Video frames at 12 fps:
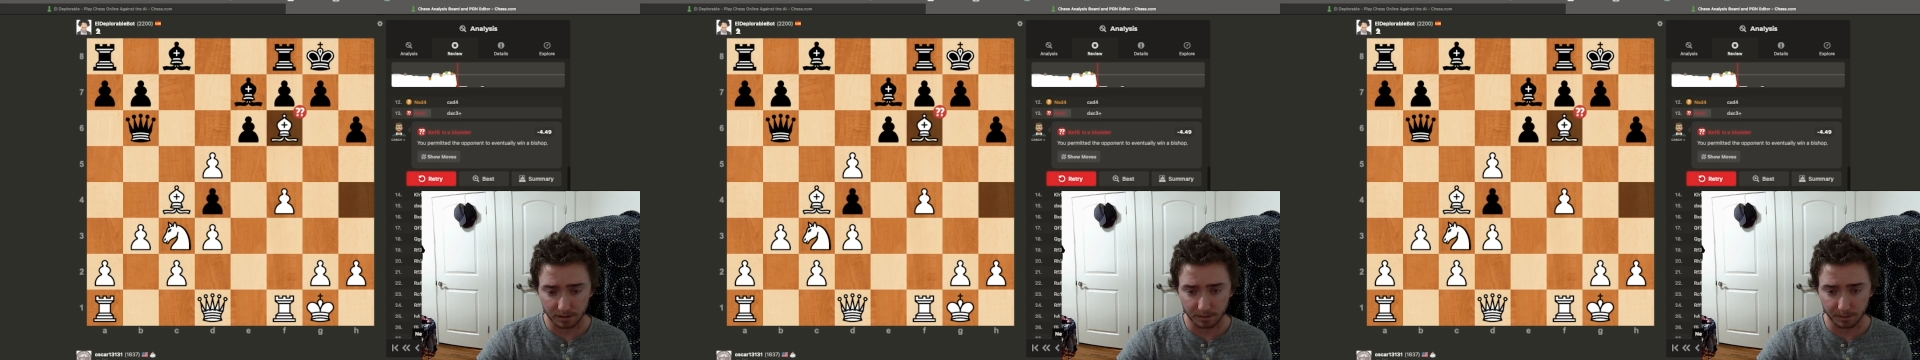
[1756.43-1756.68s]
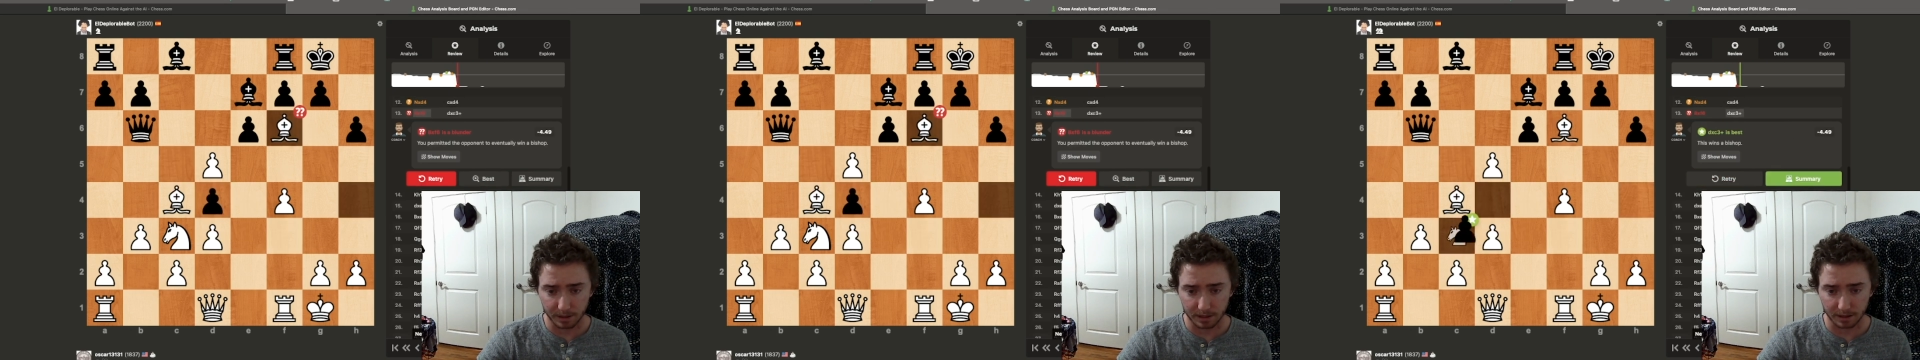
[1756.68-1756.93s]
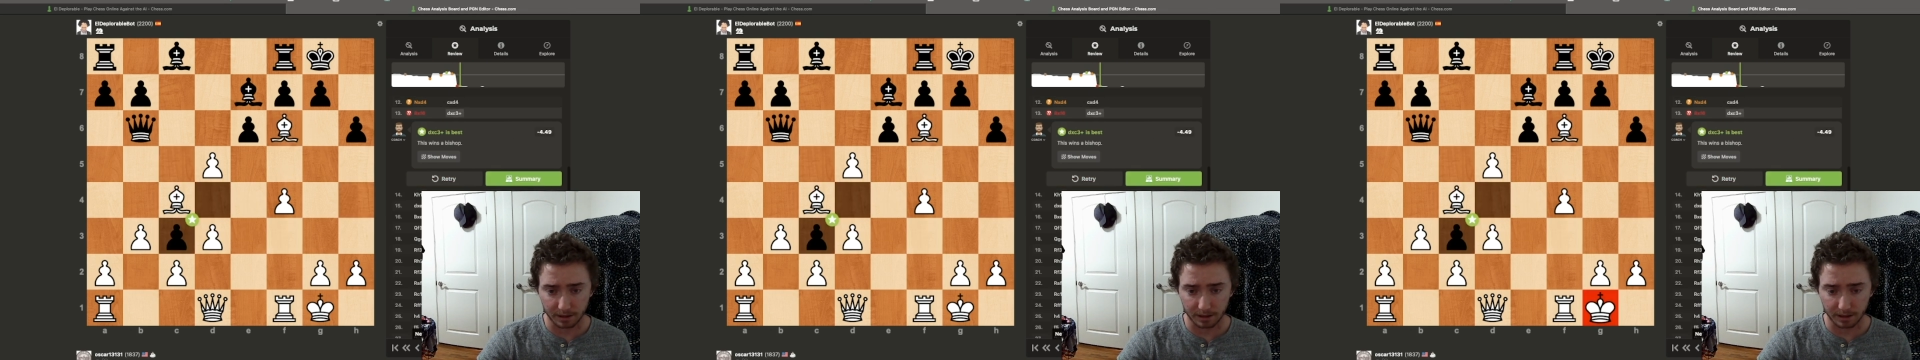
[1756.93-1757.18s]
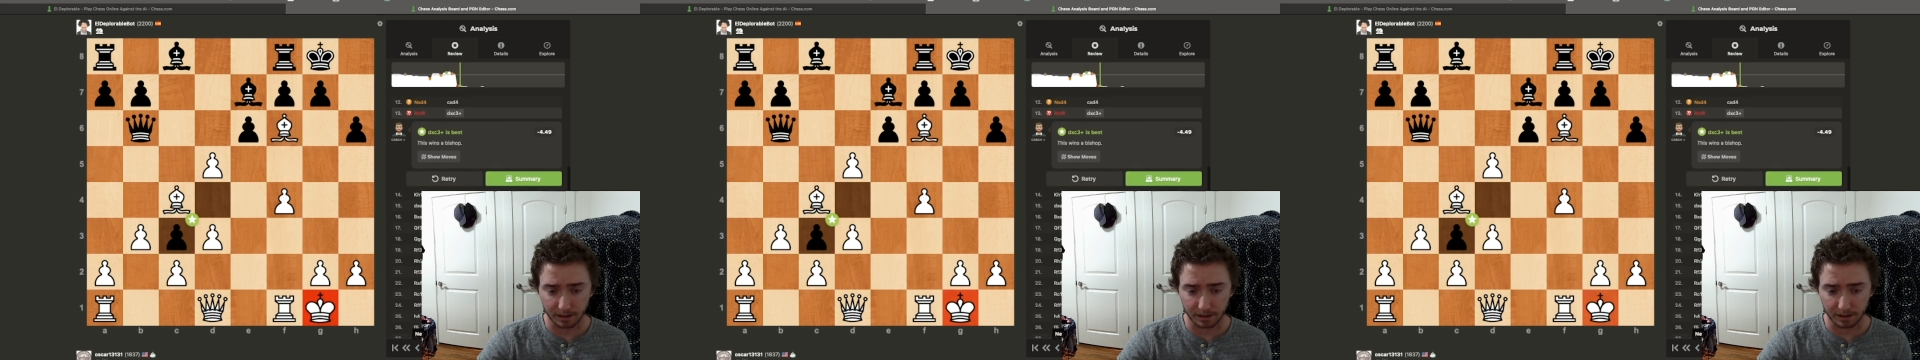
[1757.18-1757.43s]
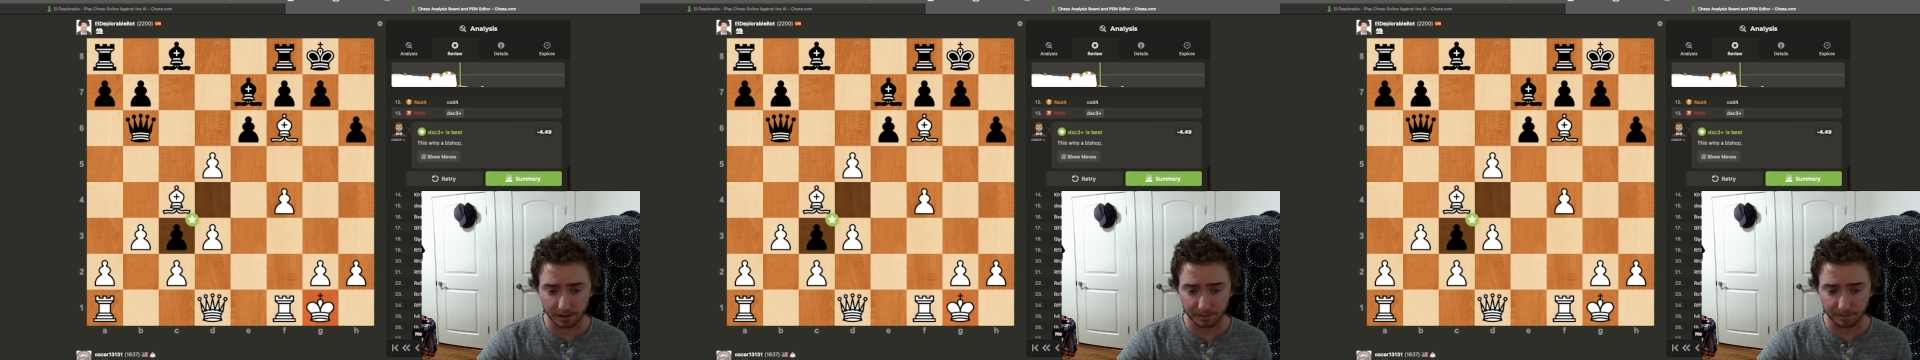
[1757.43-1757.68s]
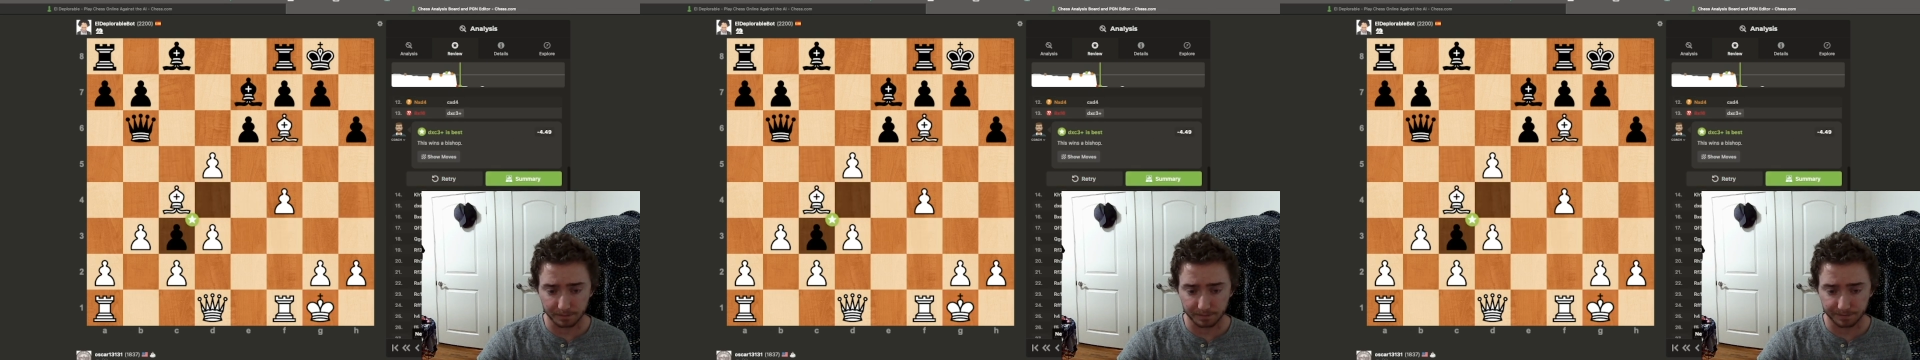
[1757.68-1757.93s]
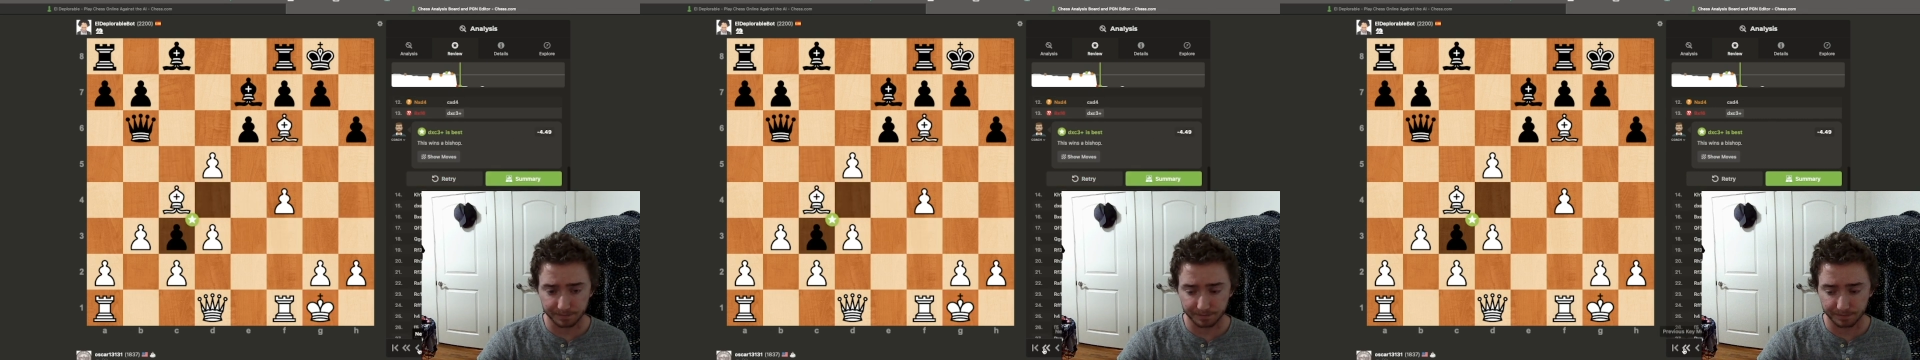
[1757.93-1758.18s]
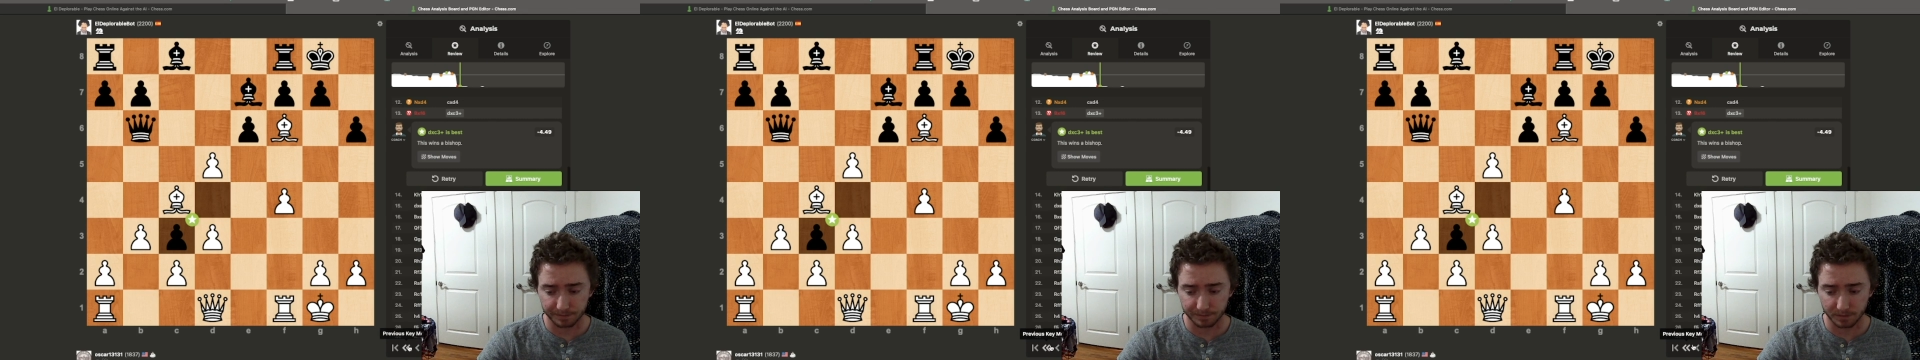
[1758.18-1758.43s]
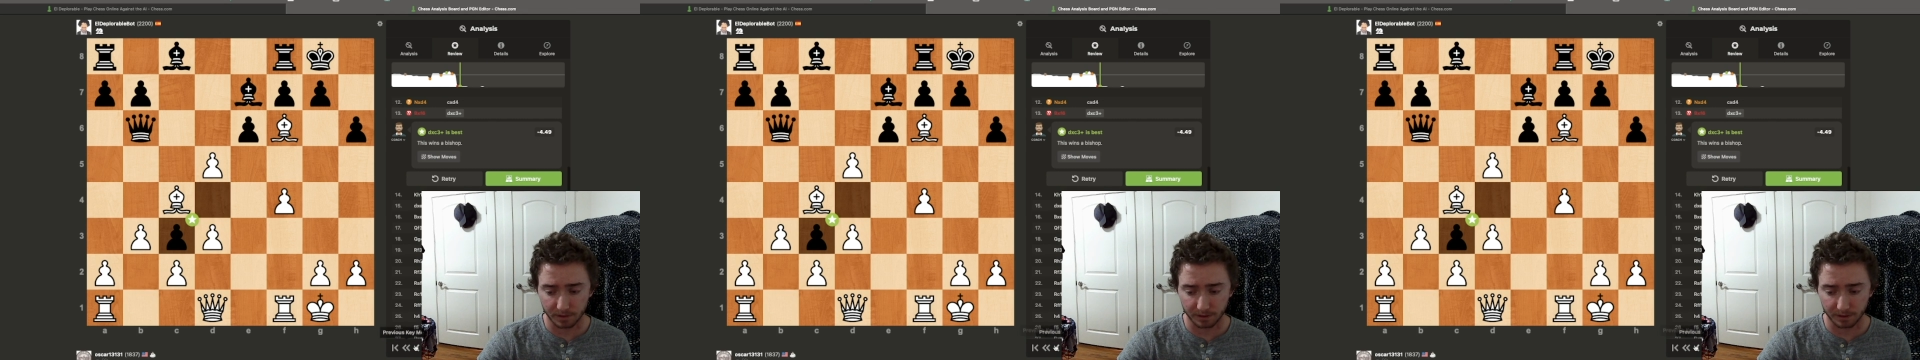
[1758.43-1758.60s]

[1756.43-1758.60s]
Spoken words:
Missing the